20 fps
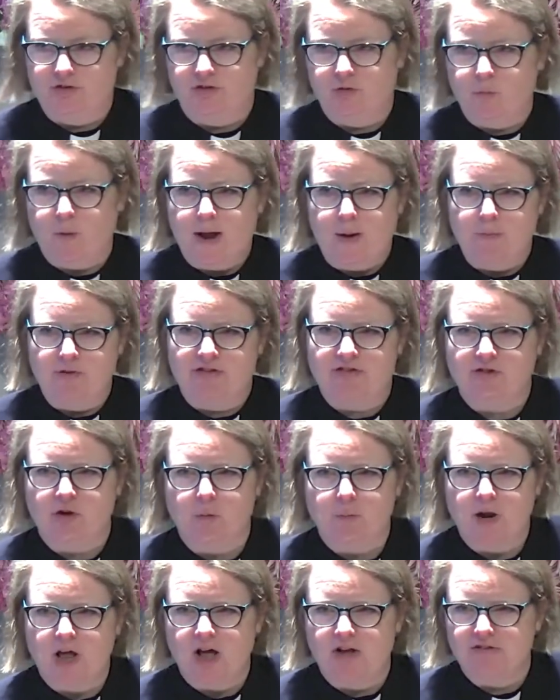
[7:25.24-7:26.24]
which is where we
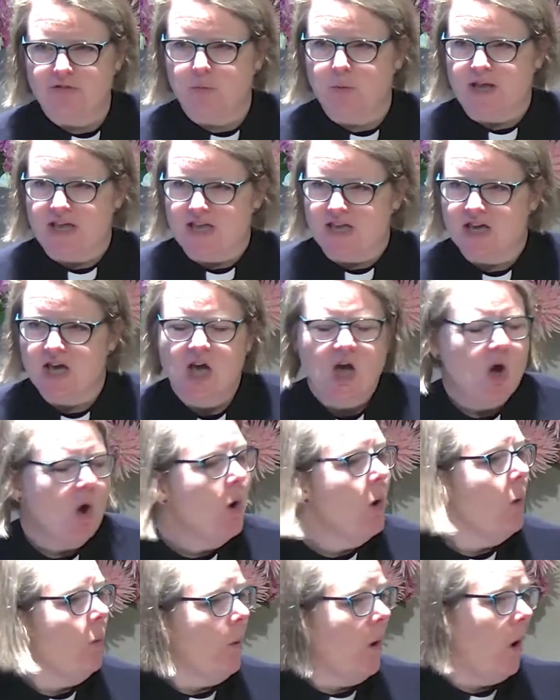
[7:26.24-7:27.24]
stopped last week,
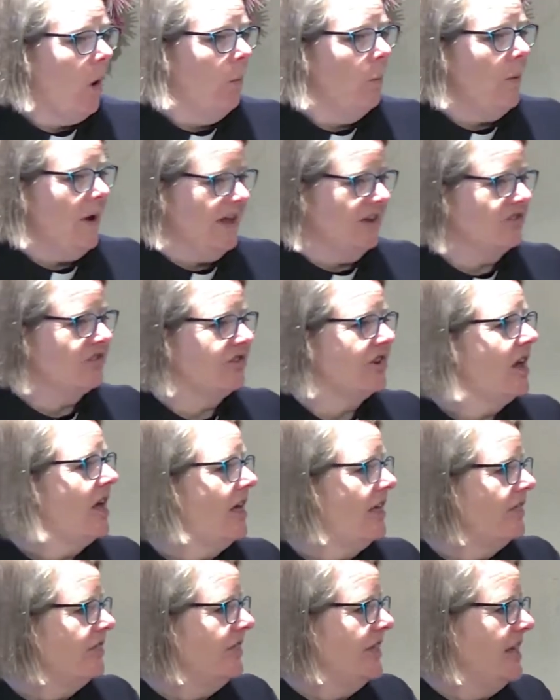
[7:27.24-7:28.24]
on which
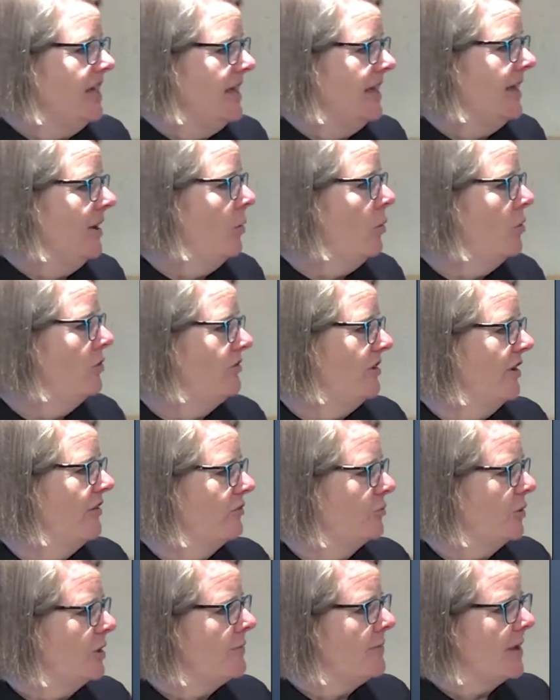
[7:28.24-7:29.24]
the
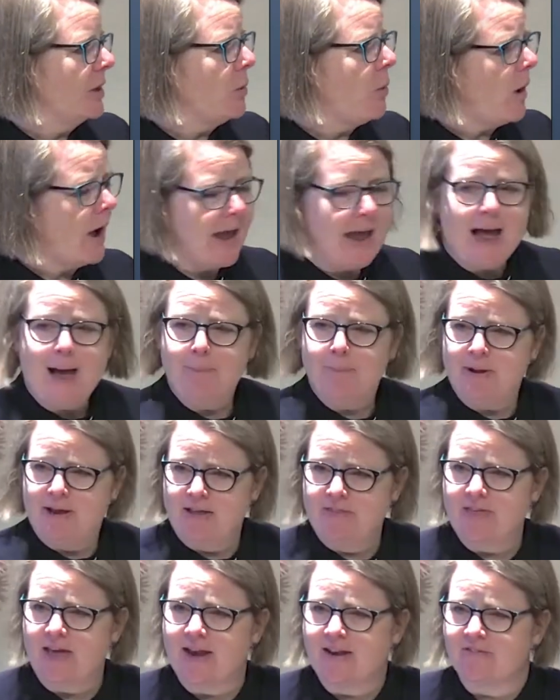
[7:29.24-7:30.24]
audience would have been quite
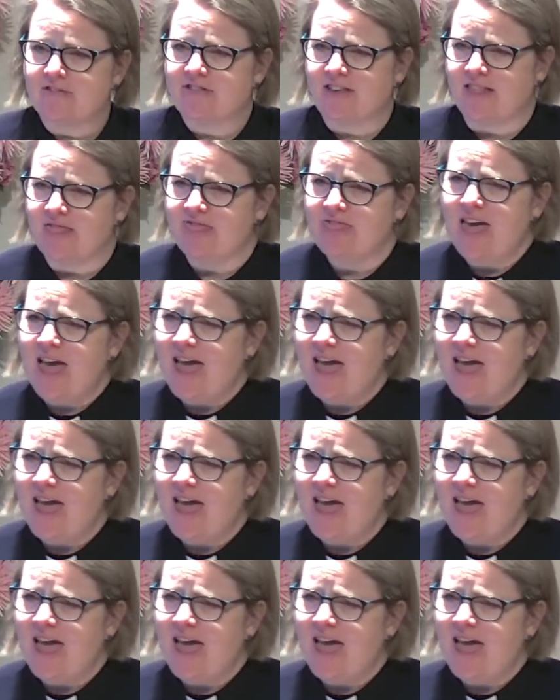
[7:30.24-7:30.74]
happy. They'd have said,